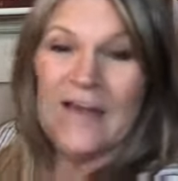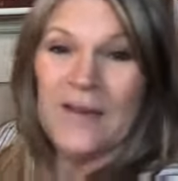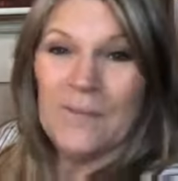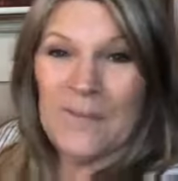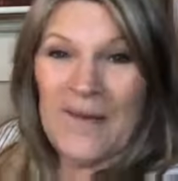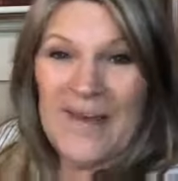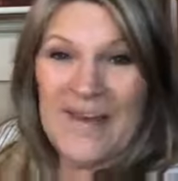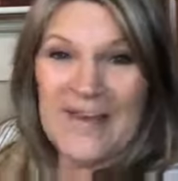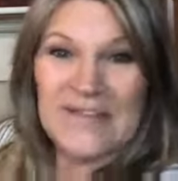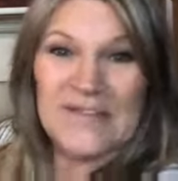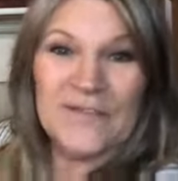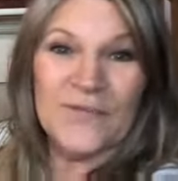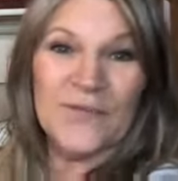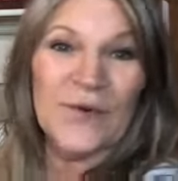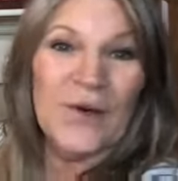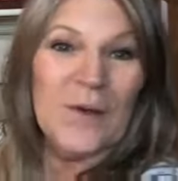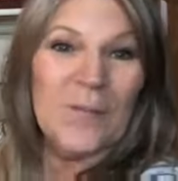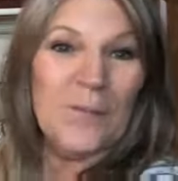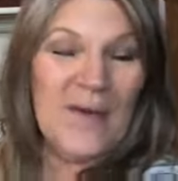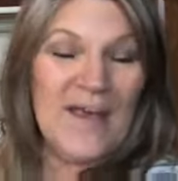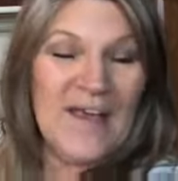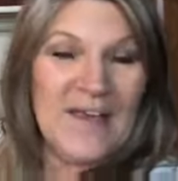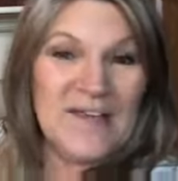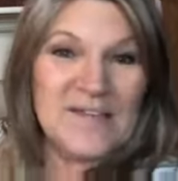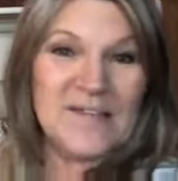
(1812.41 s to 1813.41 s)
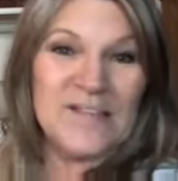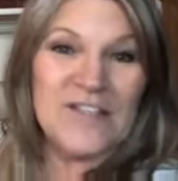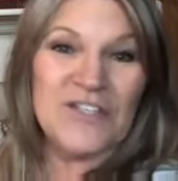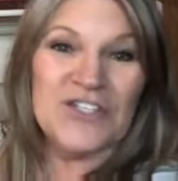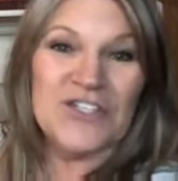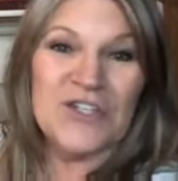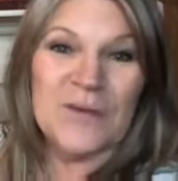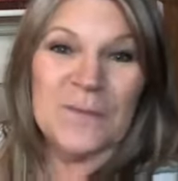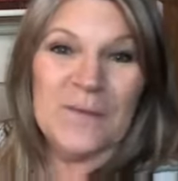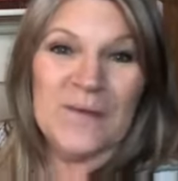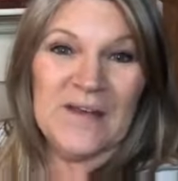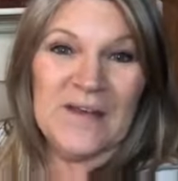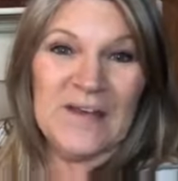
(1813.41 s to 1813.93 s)
pays for it, pays the
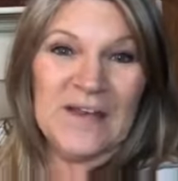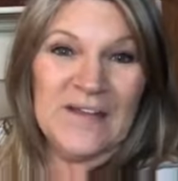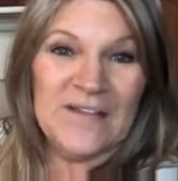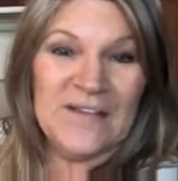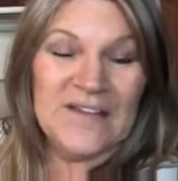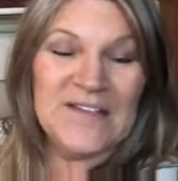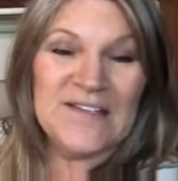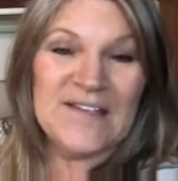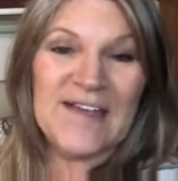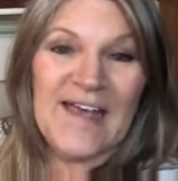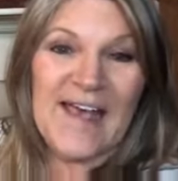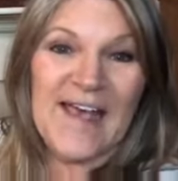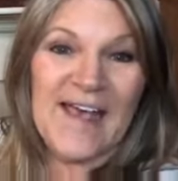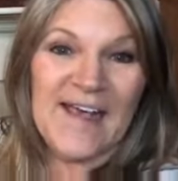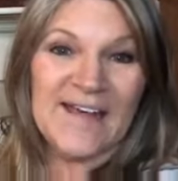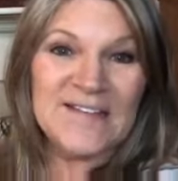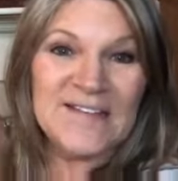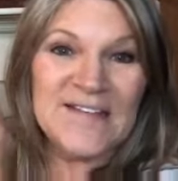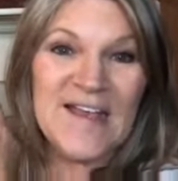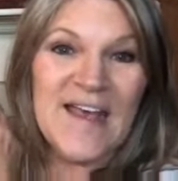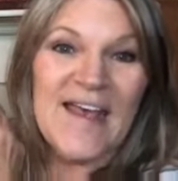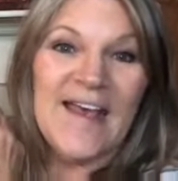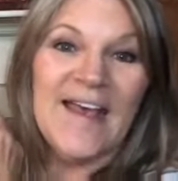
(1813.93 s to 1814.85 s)
shipping and the tax,